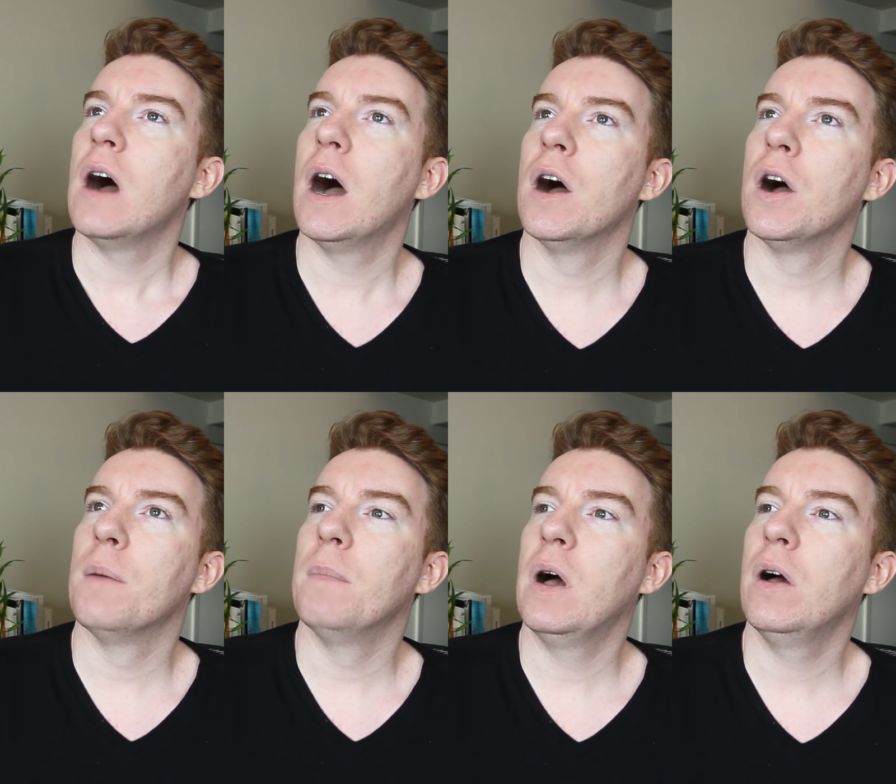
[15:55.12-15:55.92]

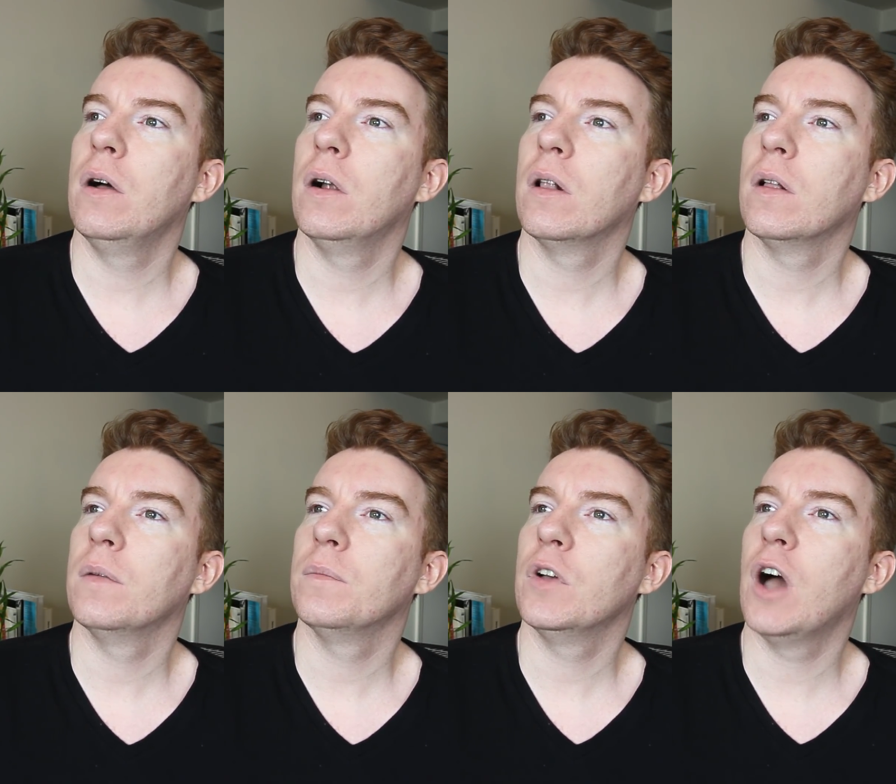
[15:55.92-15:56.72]

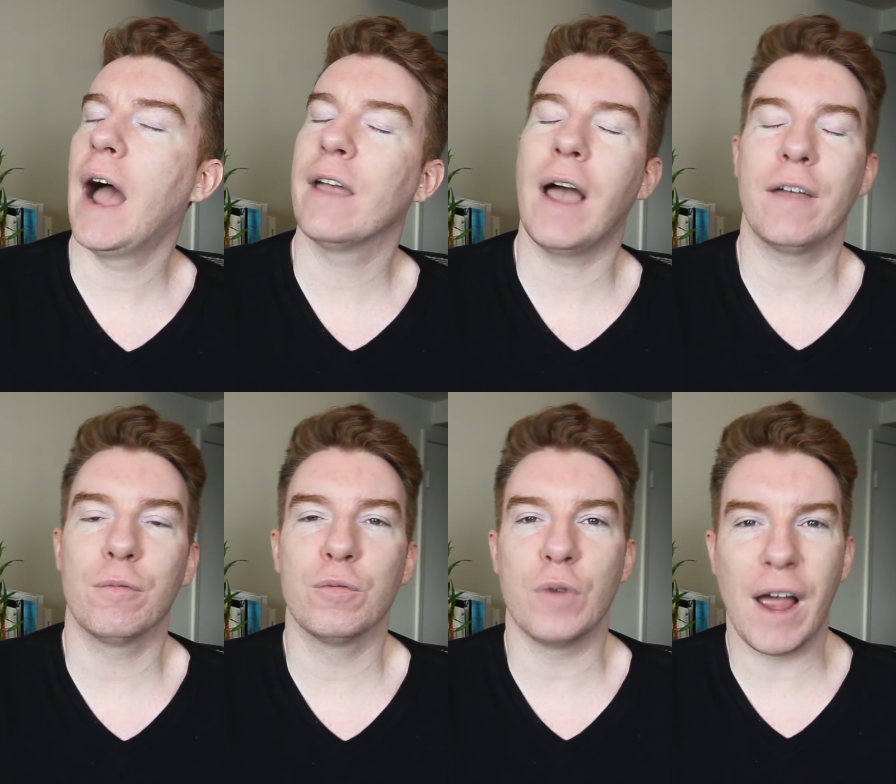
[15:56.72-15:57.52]
I
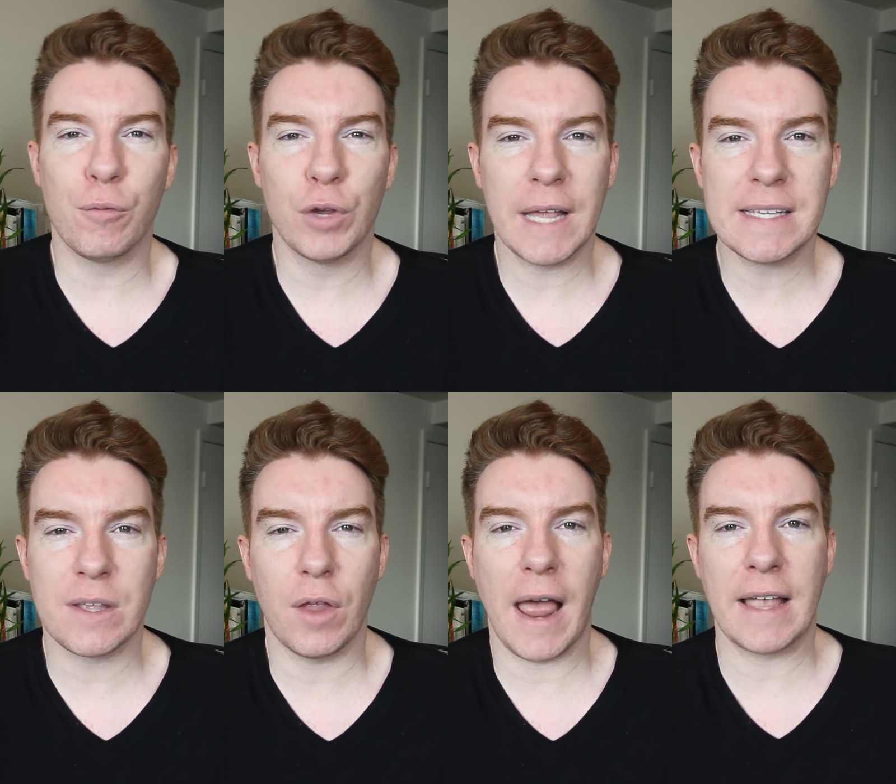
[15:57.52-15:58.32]

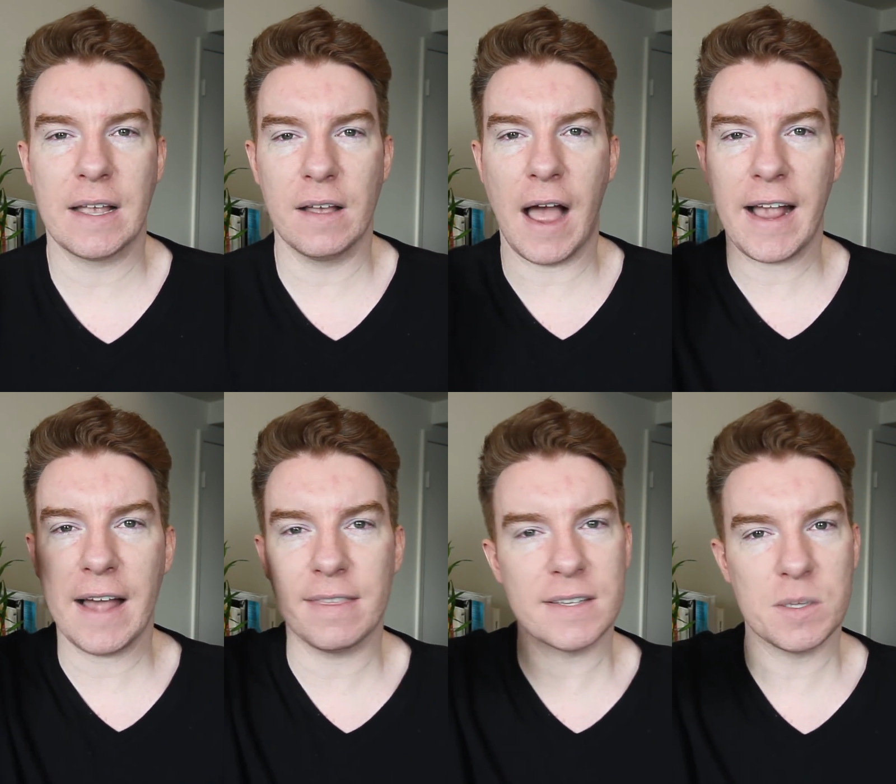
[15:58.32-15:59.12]
realized that I
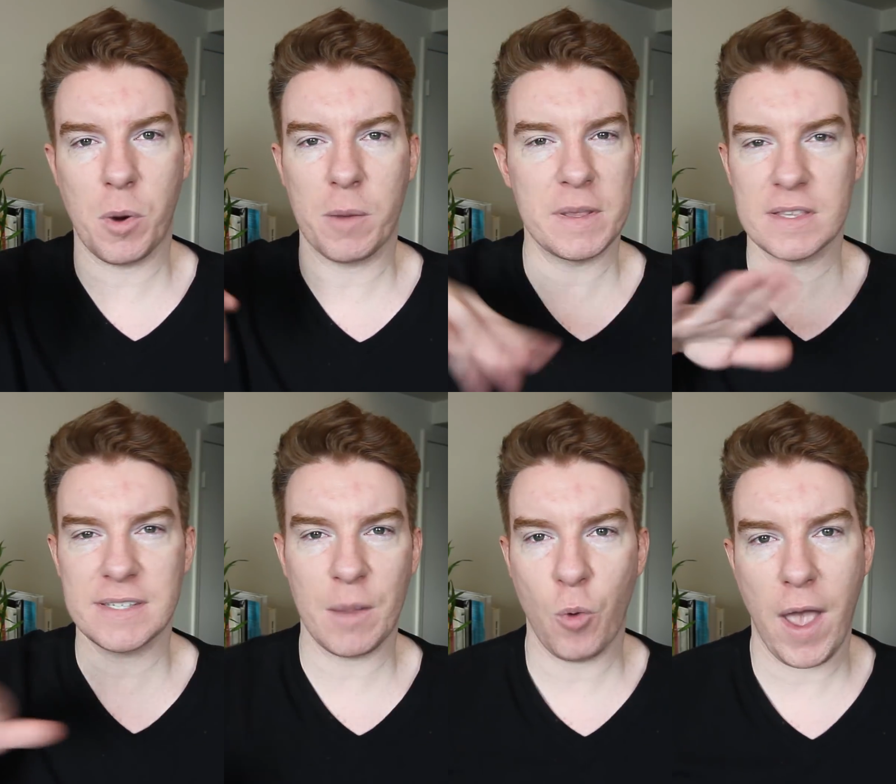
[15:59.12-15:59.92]
got this apartment the
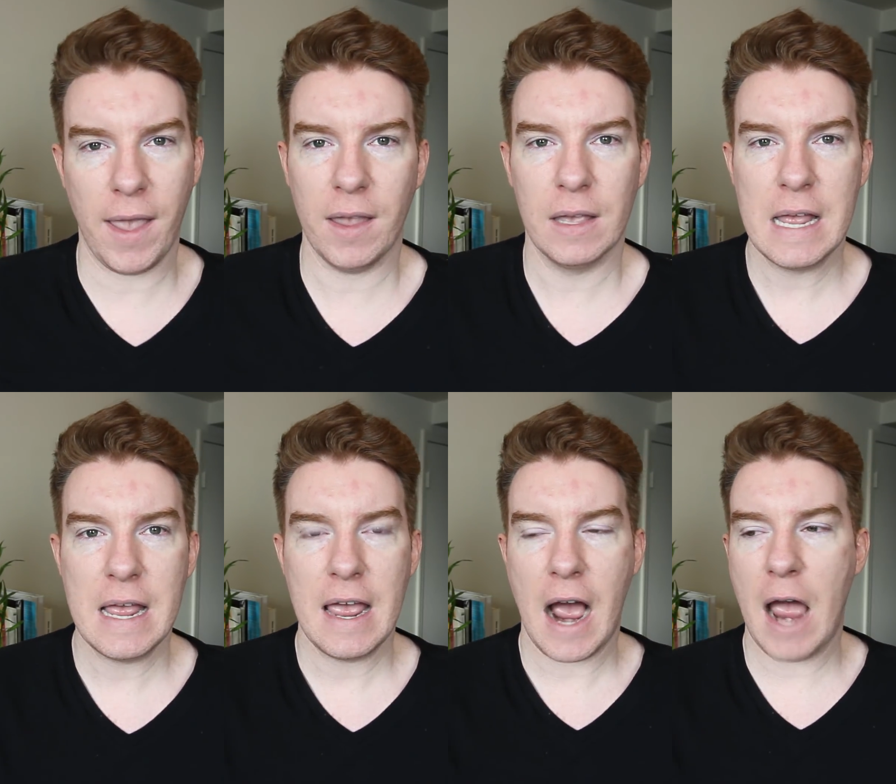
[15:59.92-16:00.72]
same way.
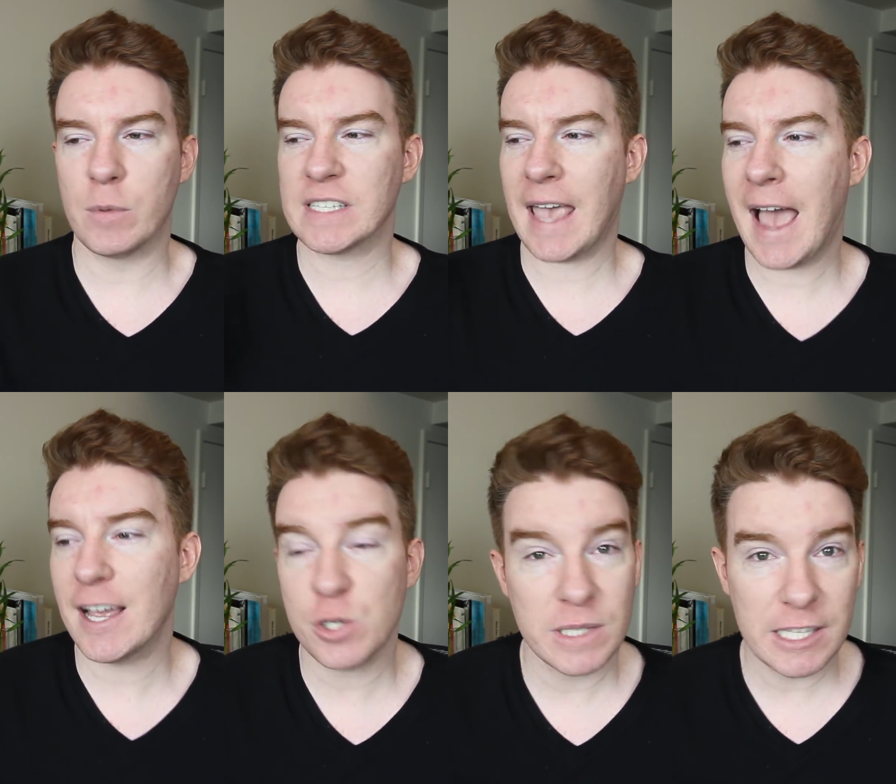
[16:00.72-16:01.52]
I was
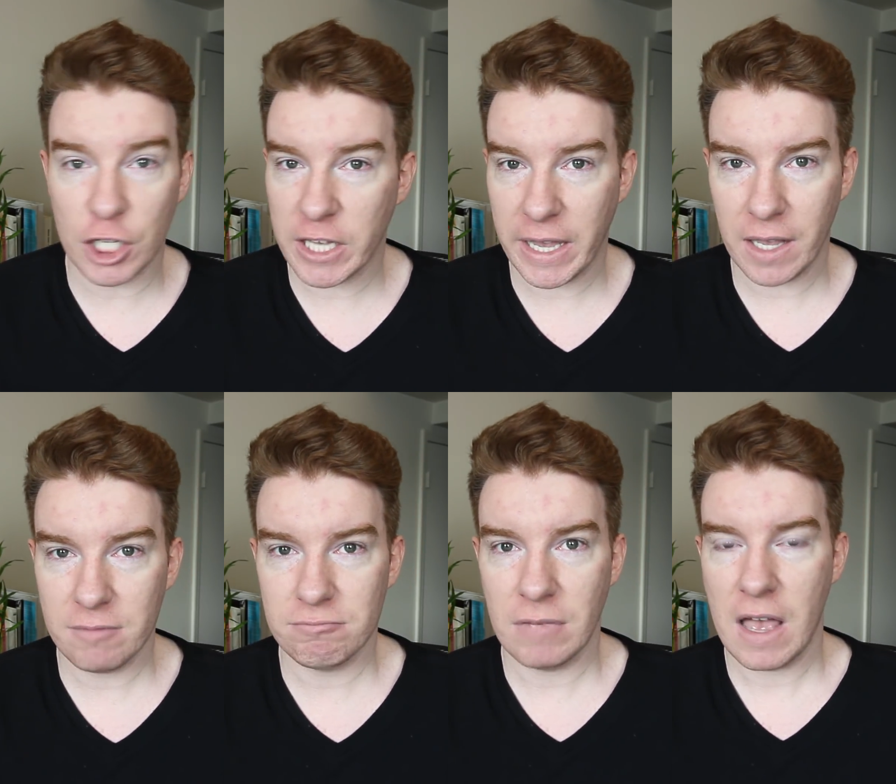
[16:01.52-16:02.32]
casually
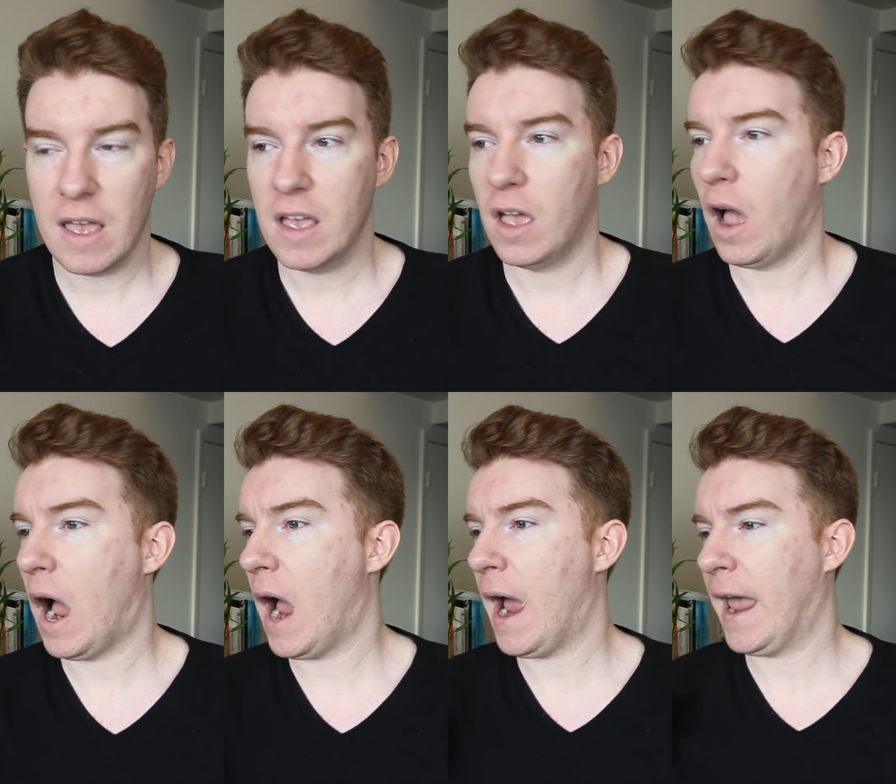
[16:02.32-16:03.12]
looking.
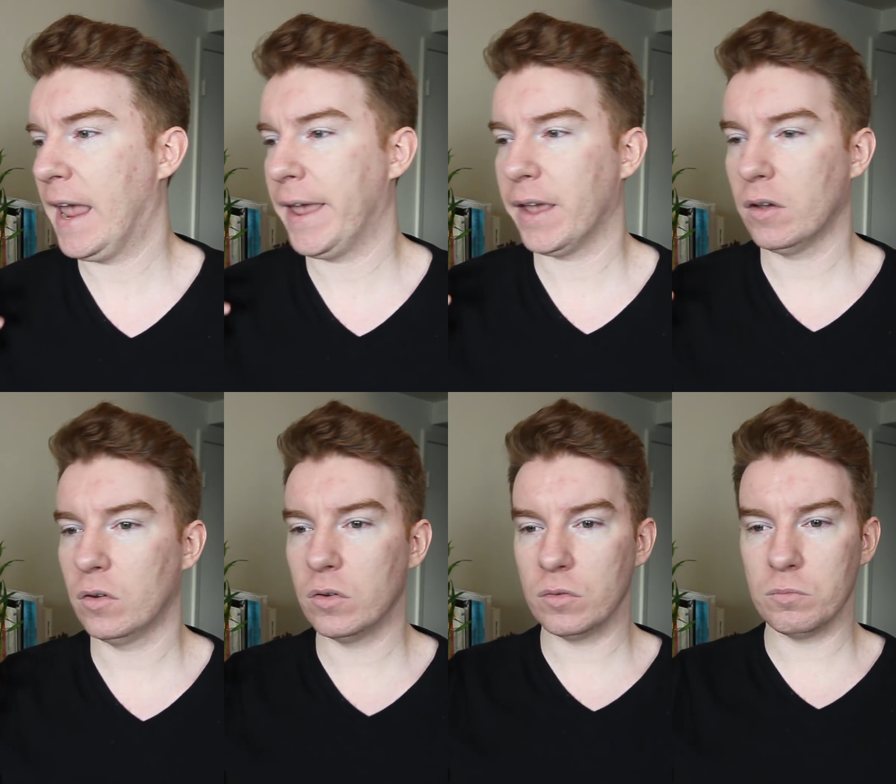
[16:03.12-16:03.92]
I
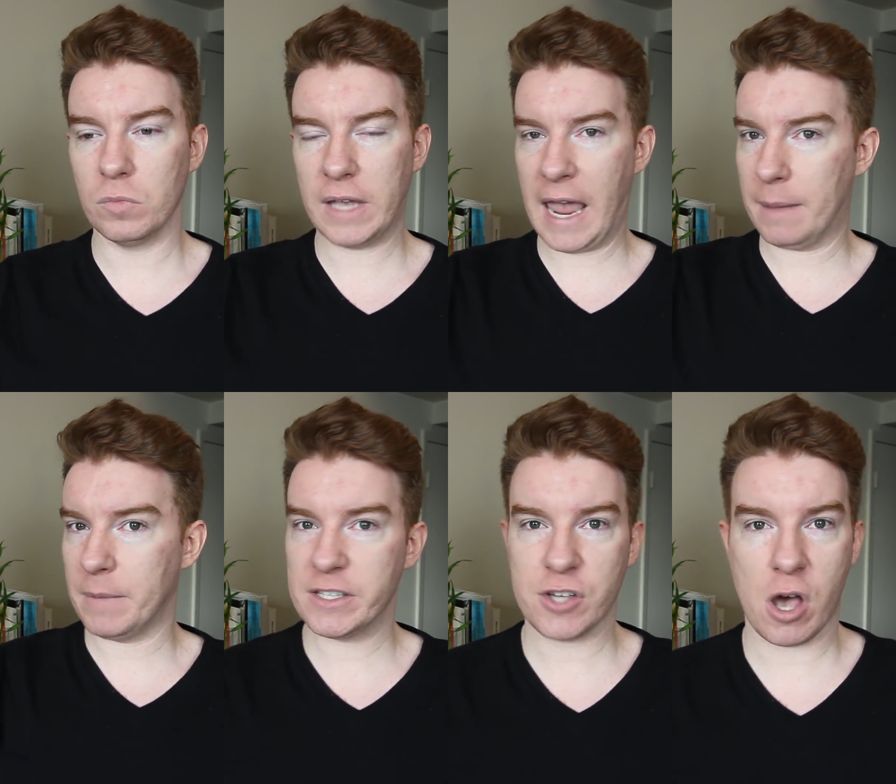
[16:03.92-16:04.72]
came and